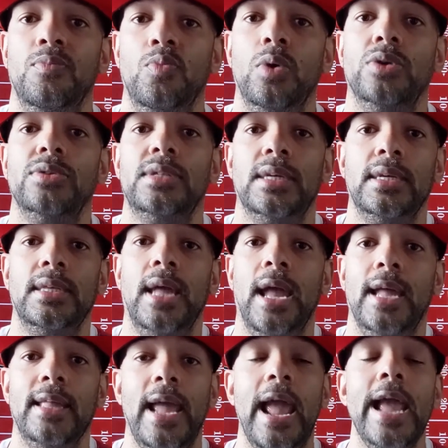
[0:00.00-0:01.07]
Wilson,
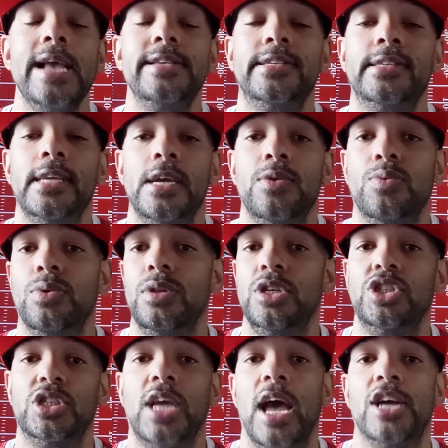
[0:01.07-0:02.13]
and Hasty really
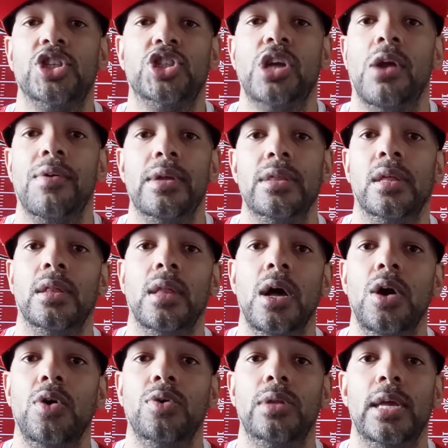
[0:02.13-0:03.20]
just kind of sharing the
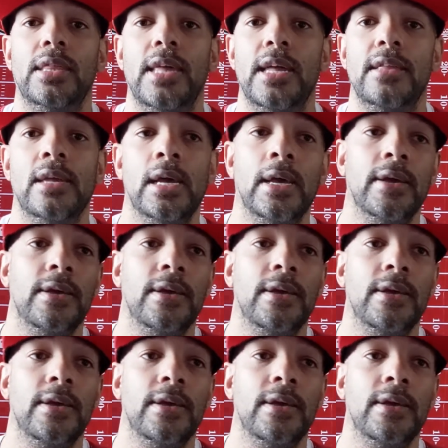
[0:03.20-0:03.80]
load. And then,